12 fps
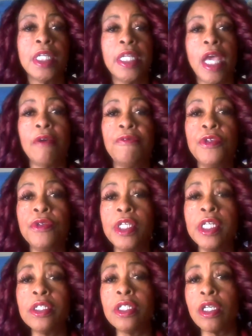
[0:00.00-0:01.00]
Now, a few
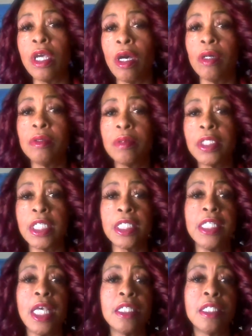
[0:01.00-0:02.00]
years ago,
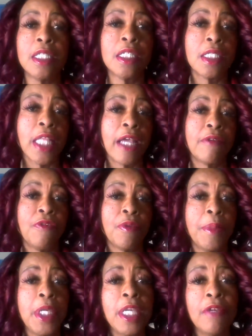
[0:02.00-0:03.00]
success looked like for
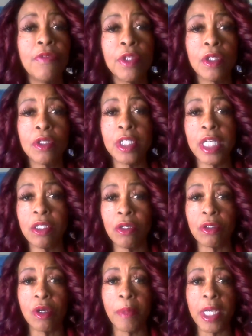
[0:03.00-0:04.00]
me, for those that
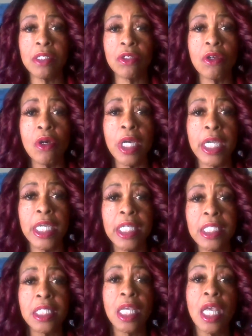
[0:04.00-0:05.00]
don't know my story,
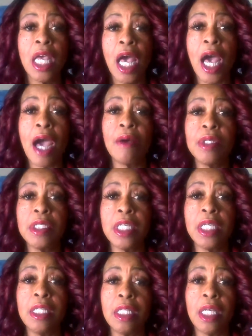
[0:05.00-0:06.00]
is I was
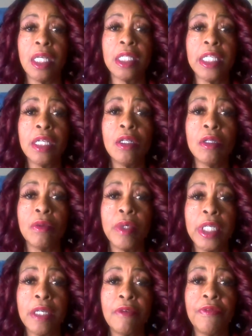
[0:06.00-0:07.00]
in the legal
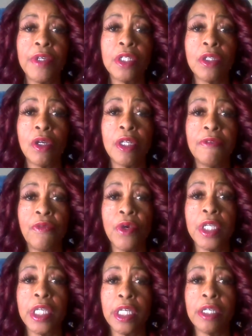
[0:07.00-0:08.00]
arena for
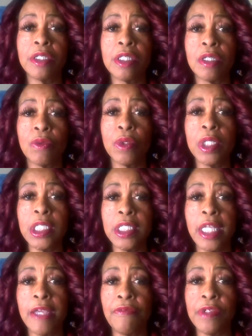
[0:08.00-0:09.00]
34 years and the real
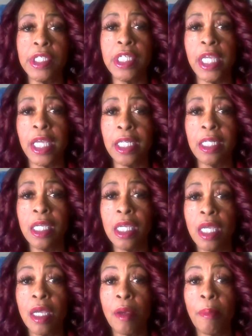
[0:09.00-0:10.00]
estate for 10.
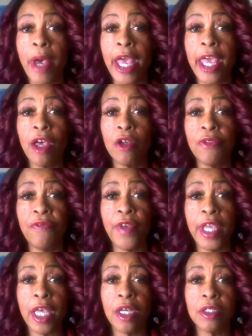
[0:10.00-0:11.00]
My health
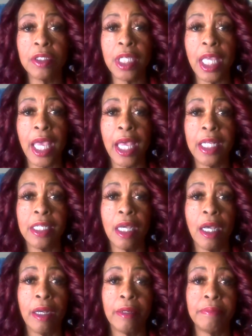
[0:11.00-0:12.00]
failed, and
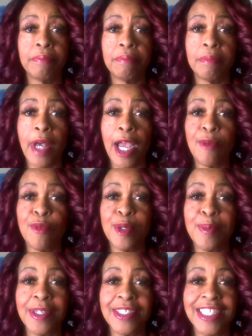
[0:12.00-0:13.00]
um, I'm
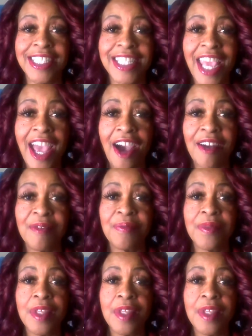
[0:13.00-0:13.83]
rebuilding now.